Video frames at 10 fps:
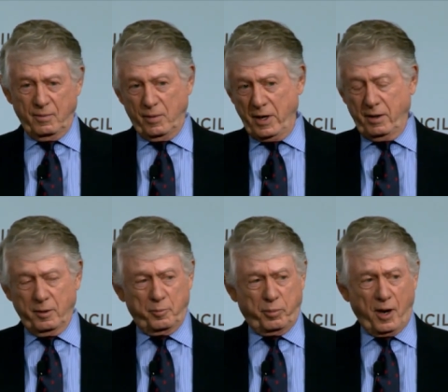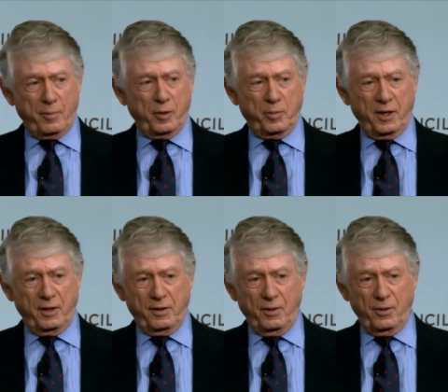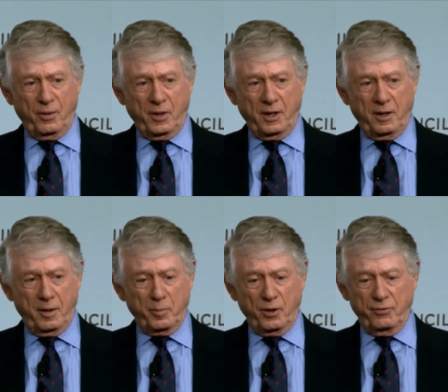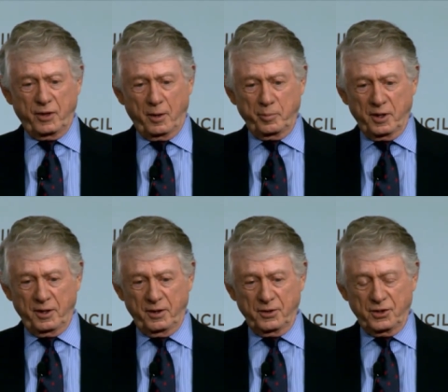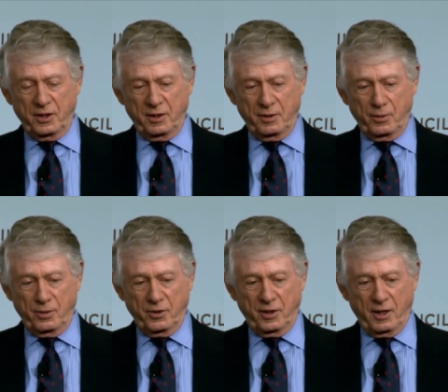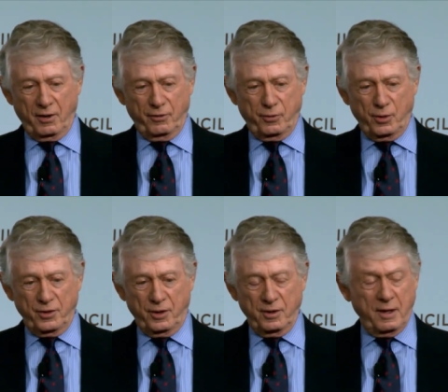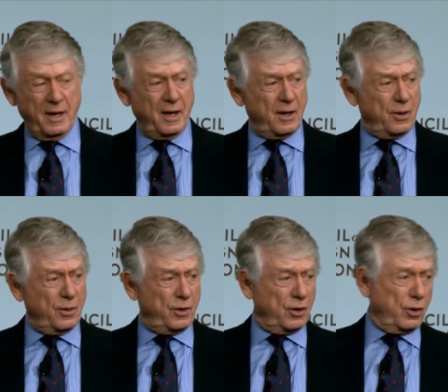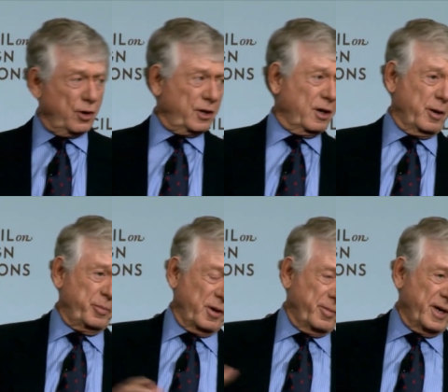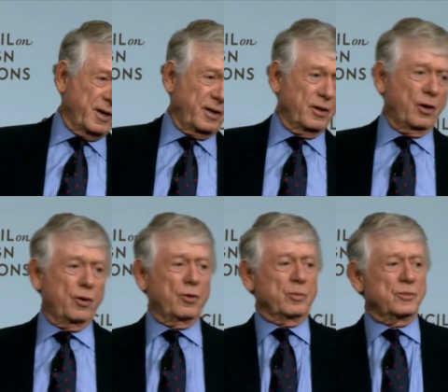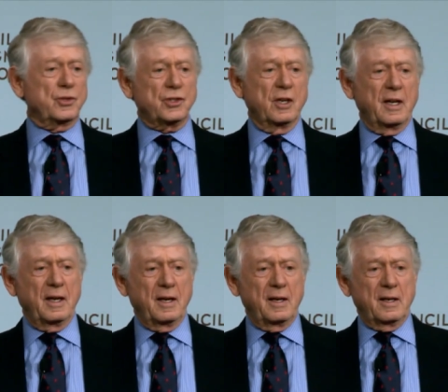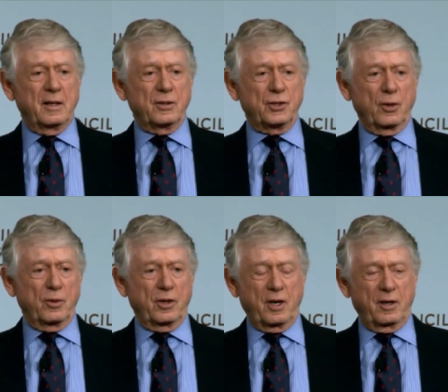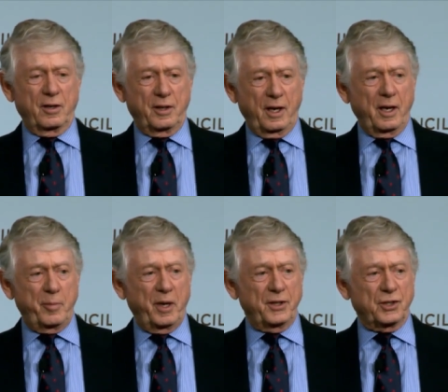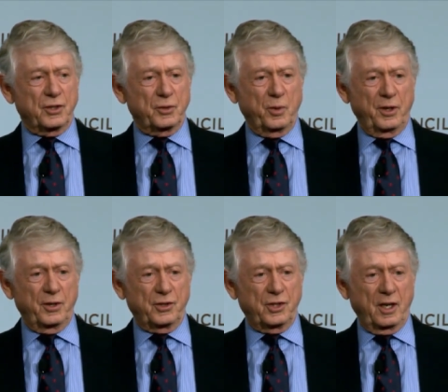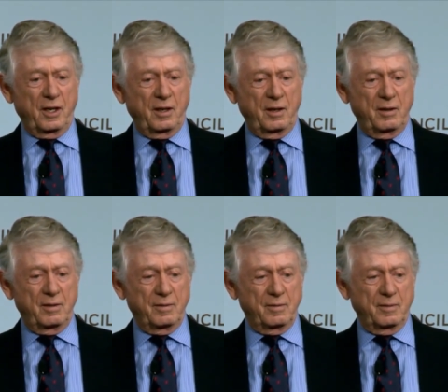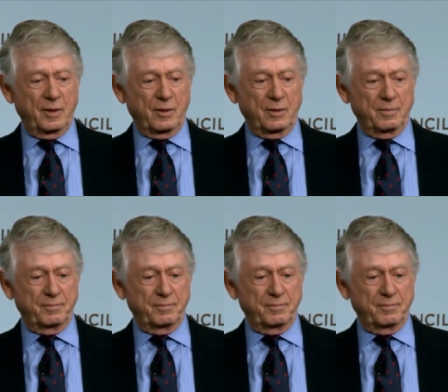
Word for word: We could probably go to any number of companies in Northern California who could hook up American homes so that on a daily basis we could say, you know,